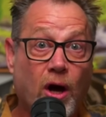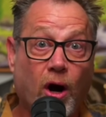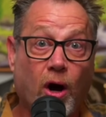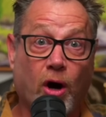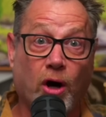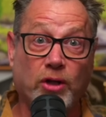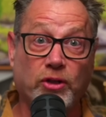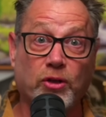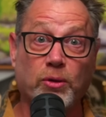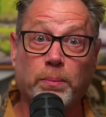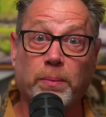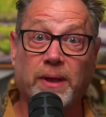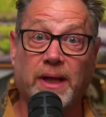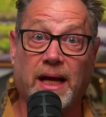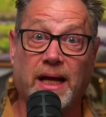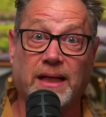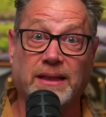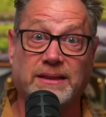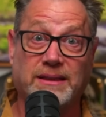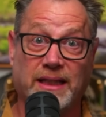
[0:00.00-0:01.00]
on your
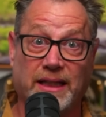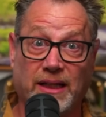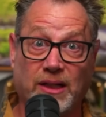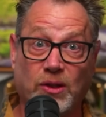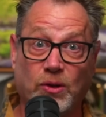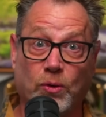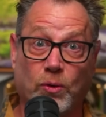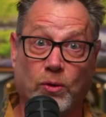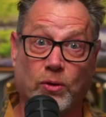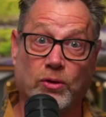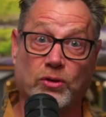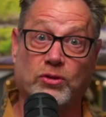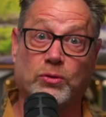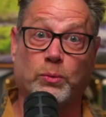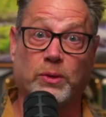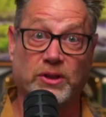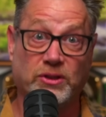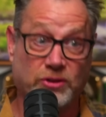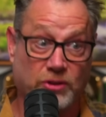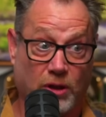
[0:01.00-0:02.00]
plants indoors
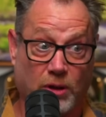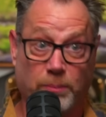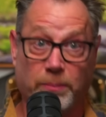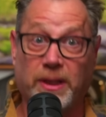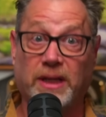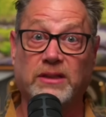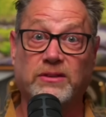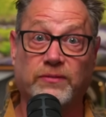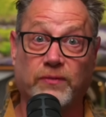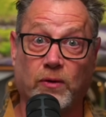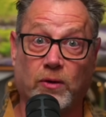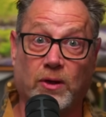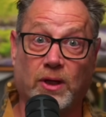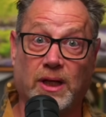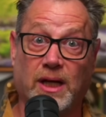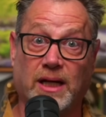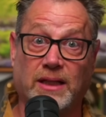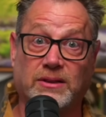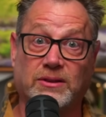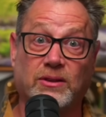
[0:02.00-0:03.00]
with salt based
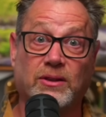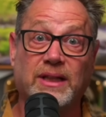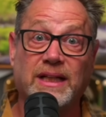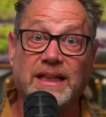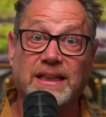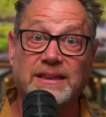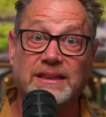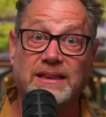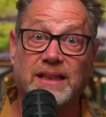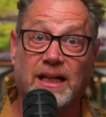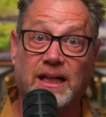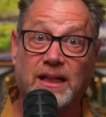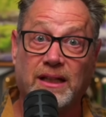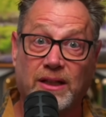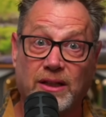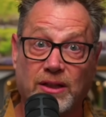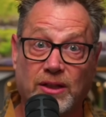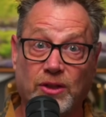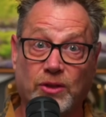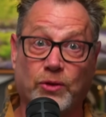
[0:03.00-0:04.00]
fertilizer is not
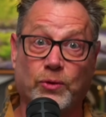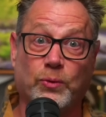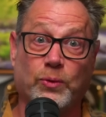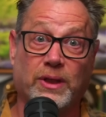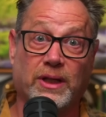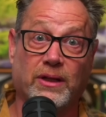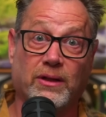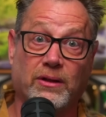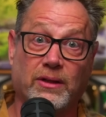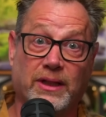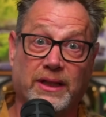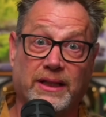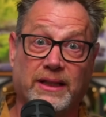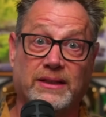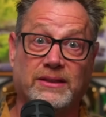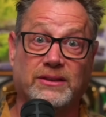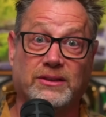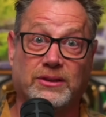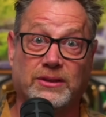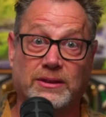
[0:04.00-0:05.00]
going to do nearly
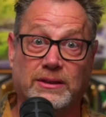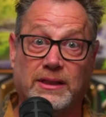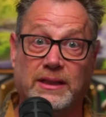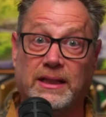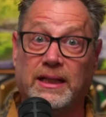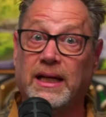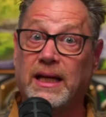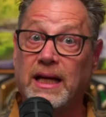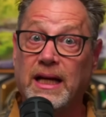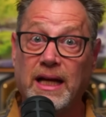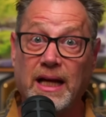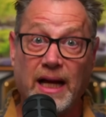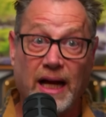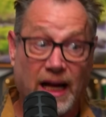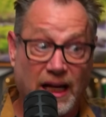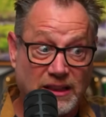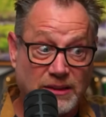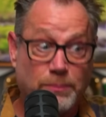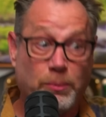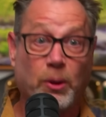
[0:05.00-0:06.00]
as good
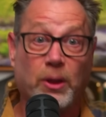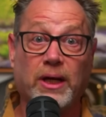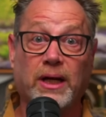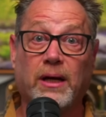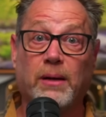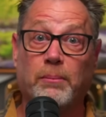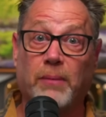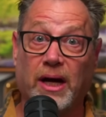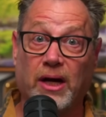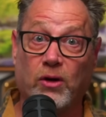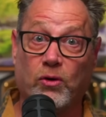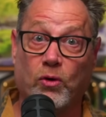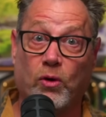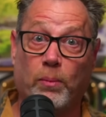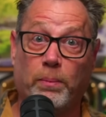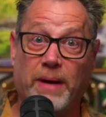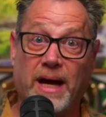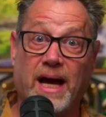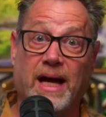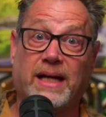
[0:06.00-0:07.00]
as putting a micro
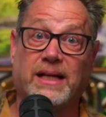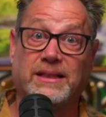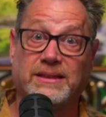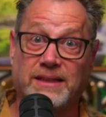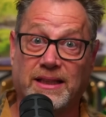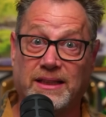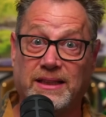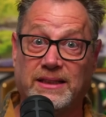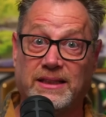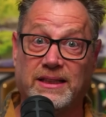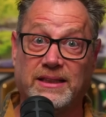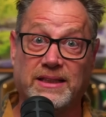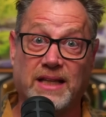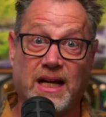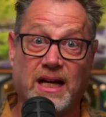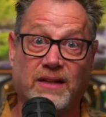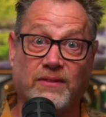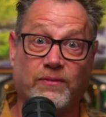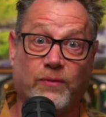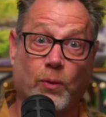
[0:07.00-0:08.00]
package that is
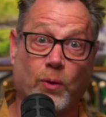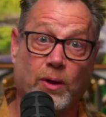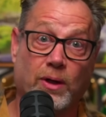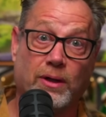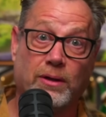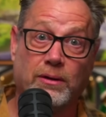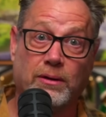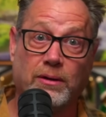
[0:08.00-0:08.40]
designed for it.